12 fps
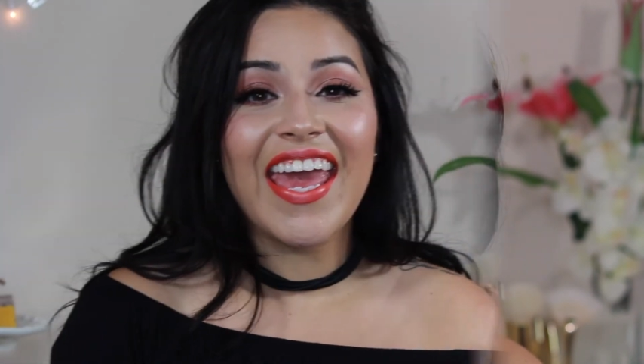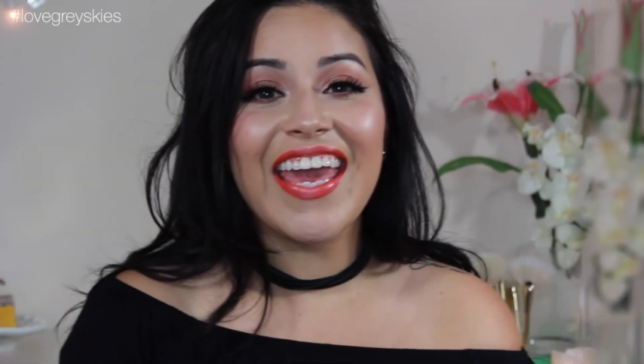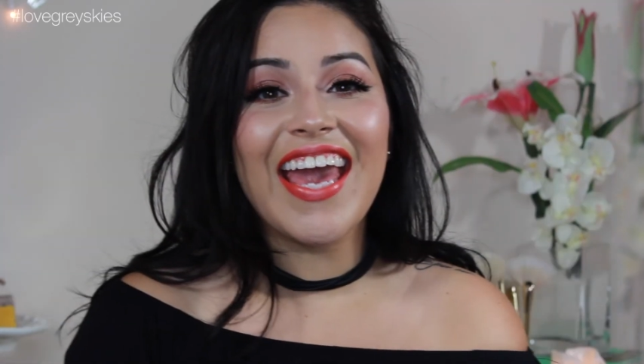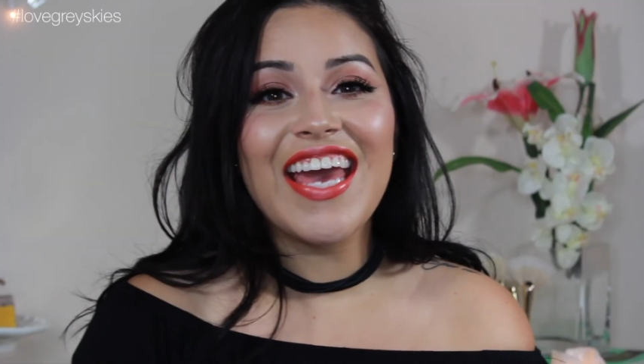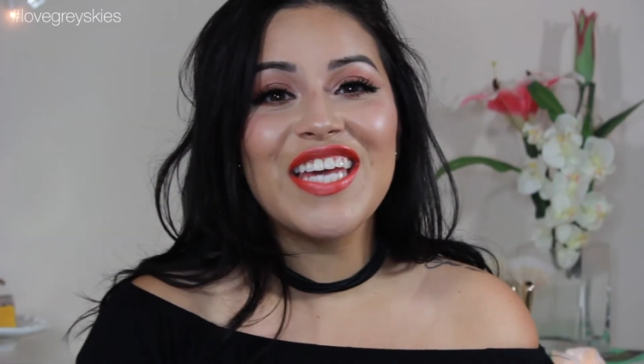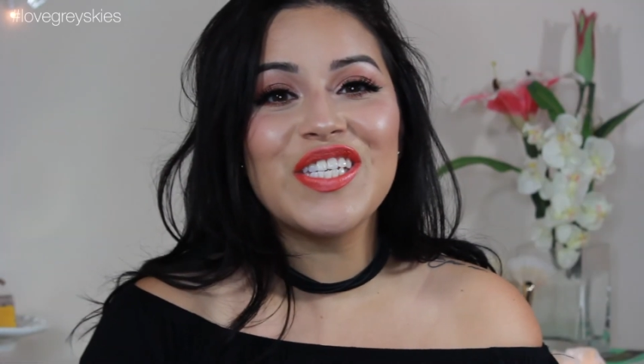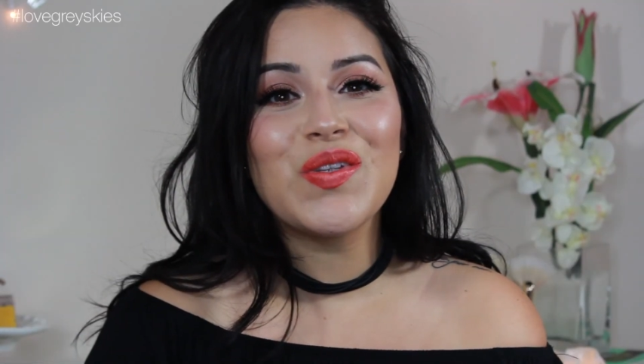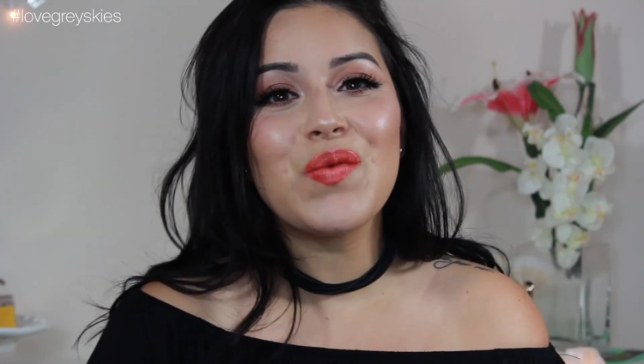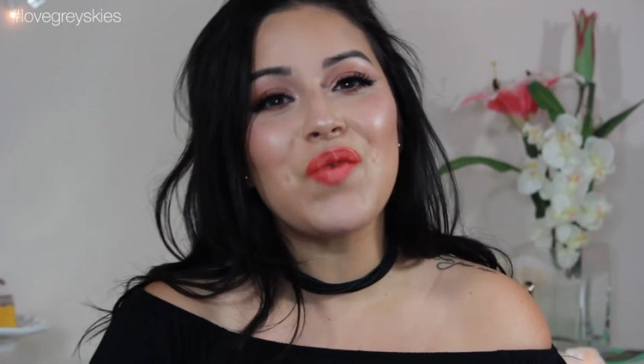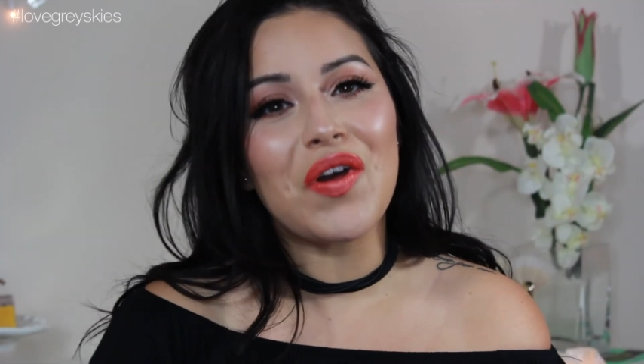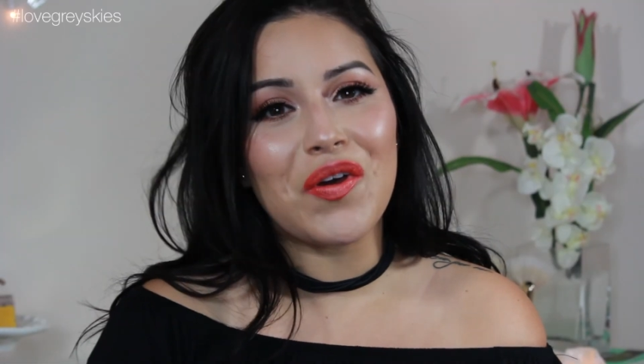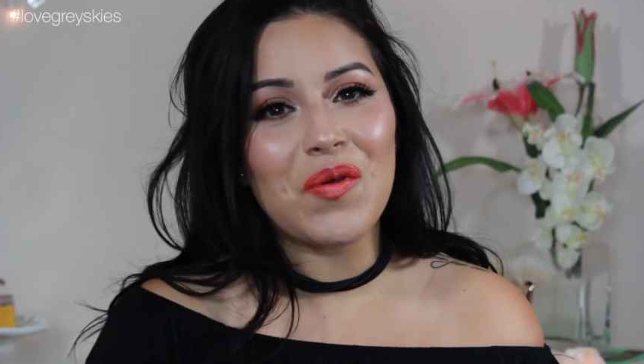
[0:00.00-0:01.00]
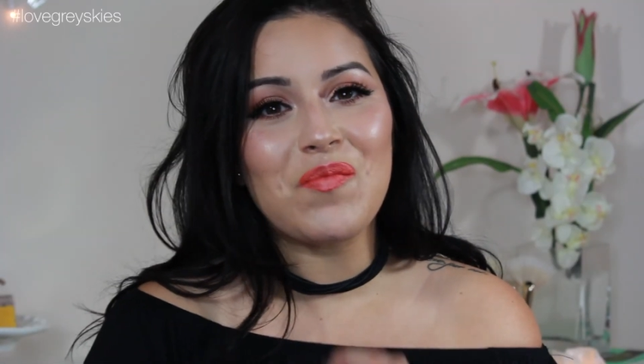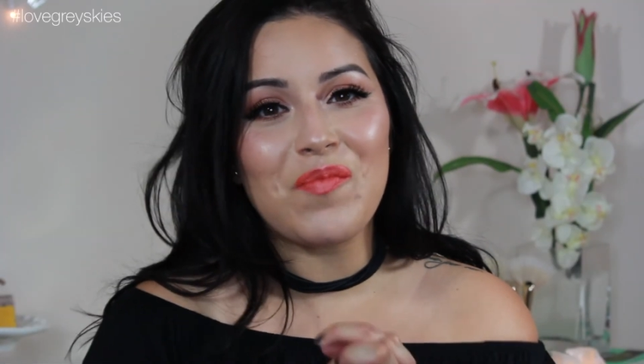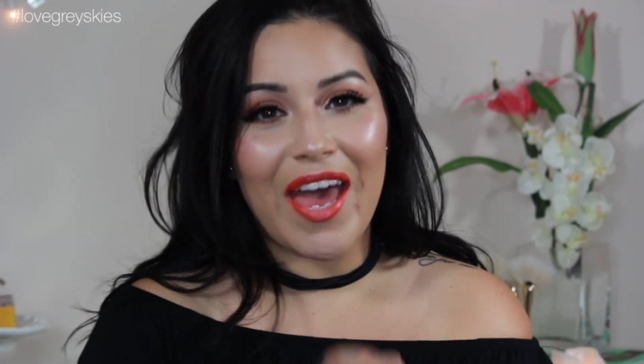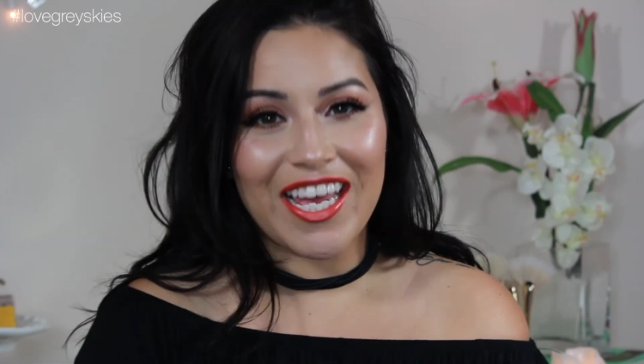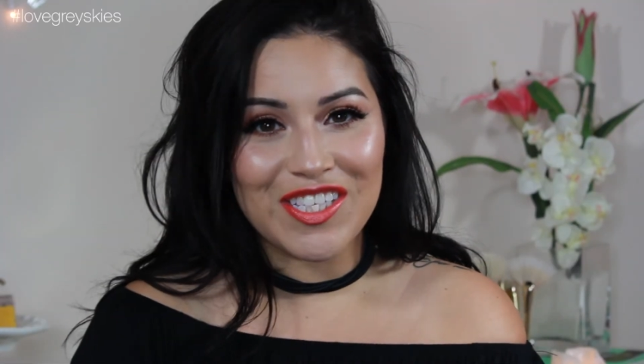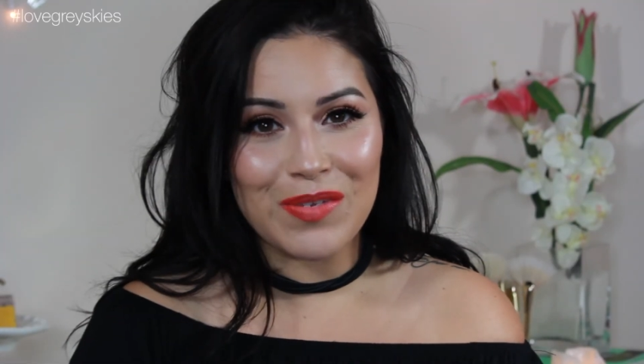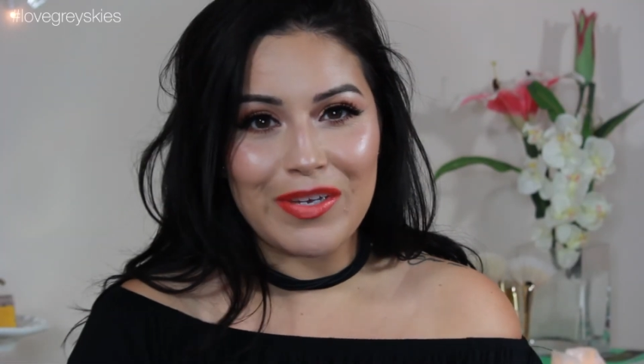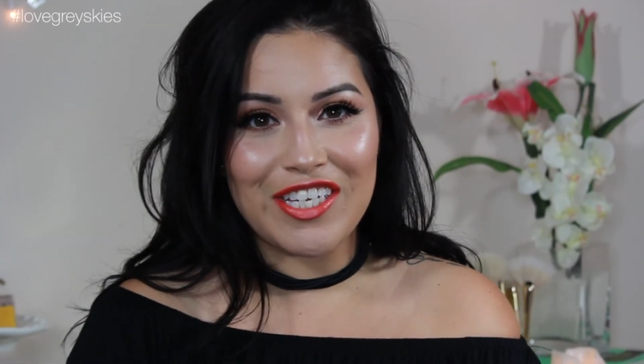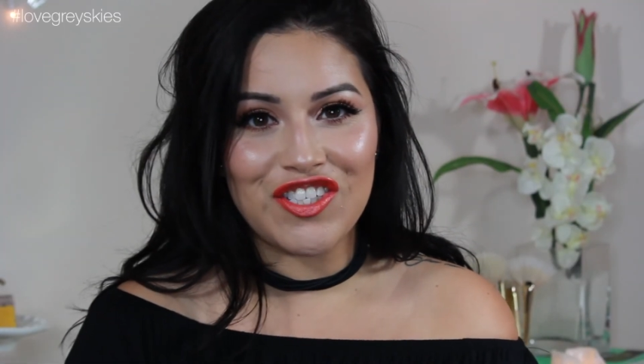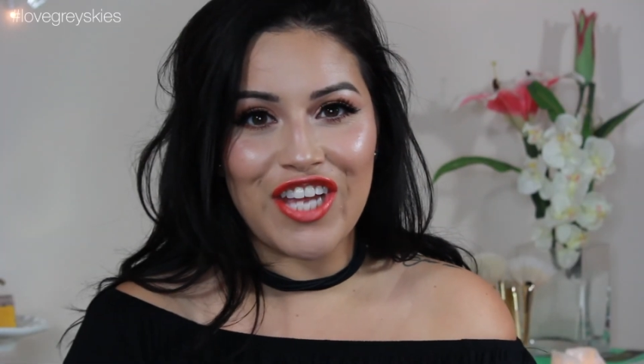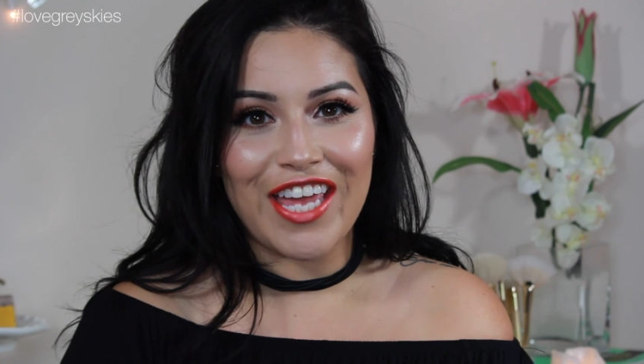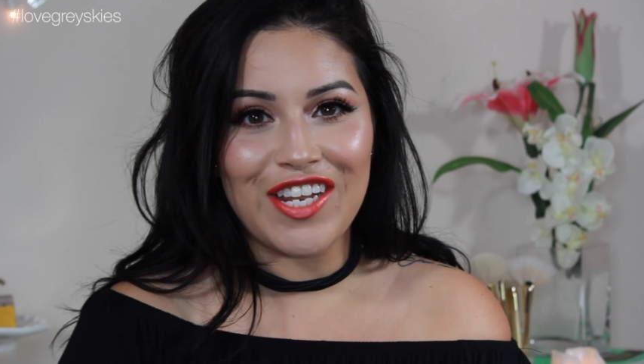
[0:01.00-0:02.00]
Hey guys, welcome back to
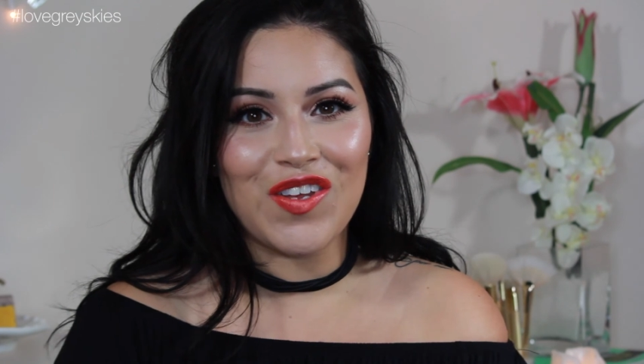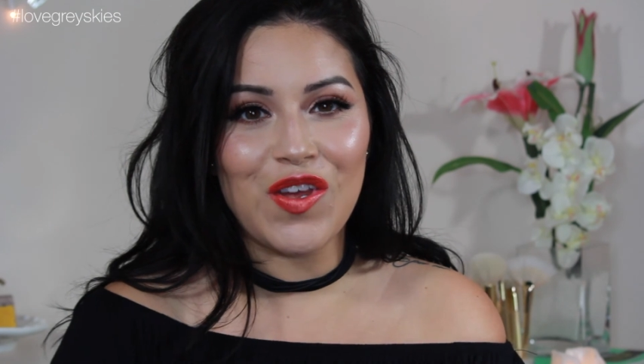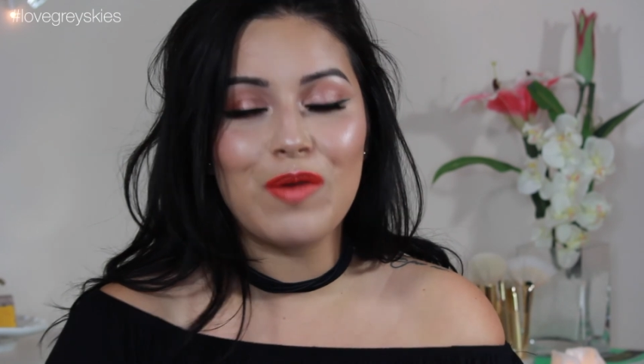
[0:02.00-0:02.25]
my channel.